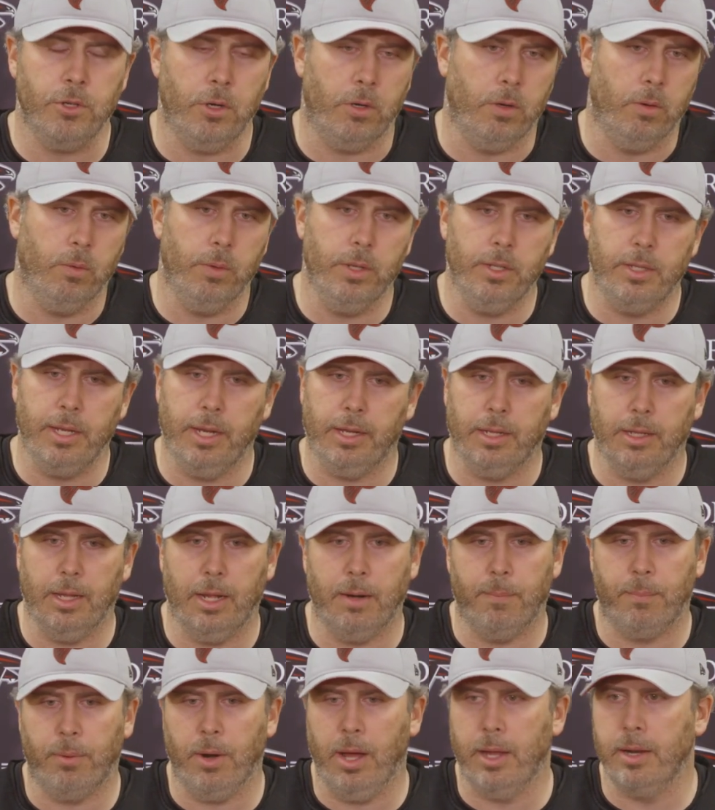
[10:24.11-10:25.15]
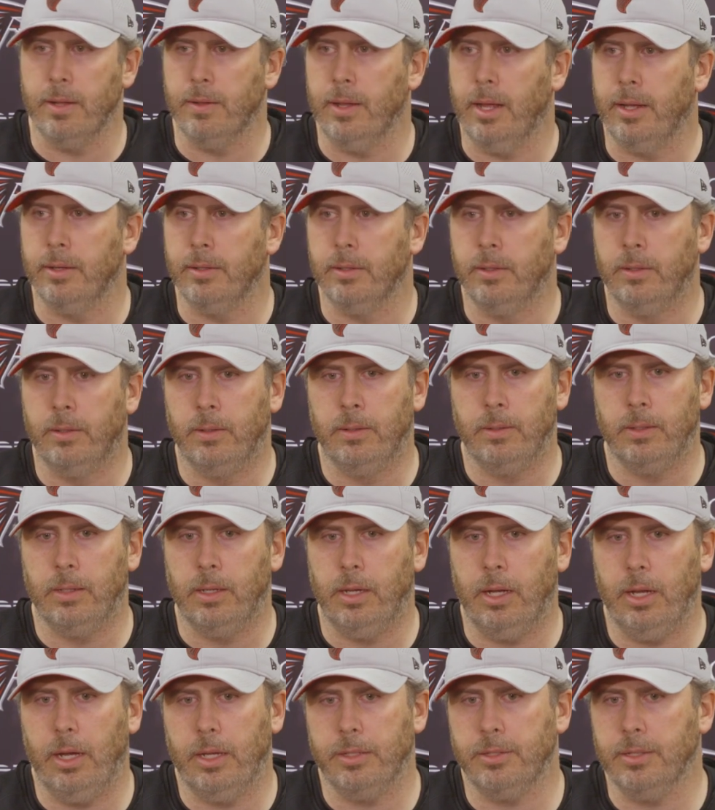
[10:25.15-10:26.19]
Sure, we take a lot of pride in that.
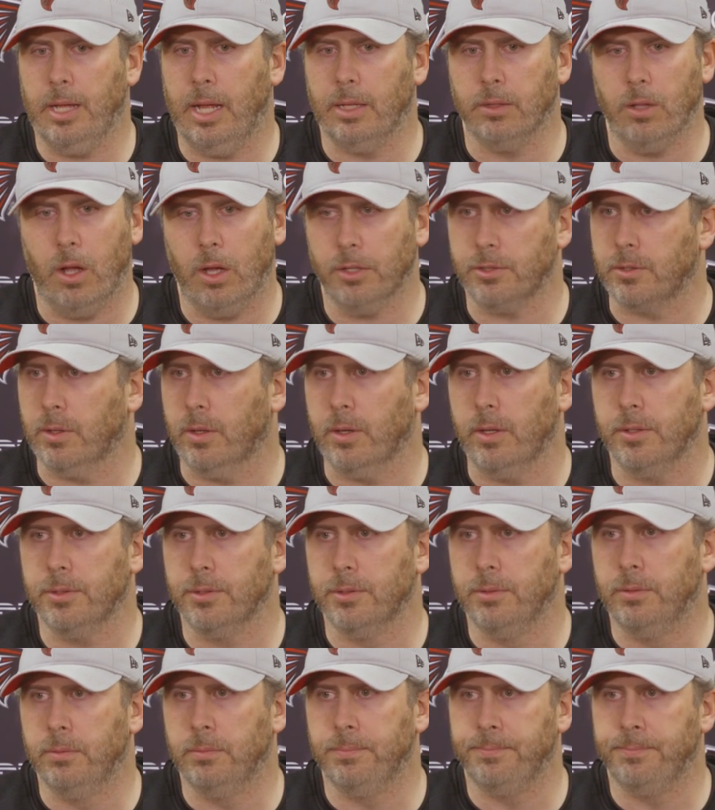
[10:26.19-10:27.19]
Uh, it's not lost on us.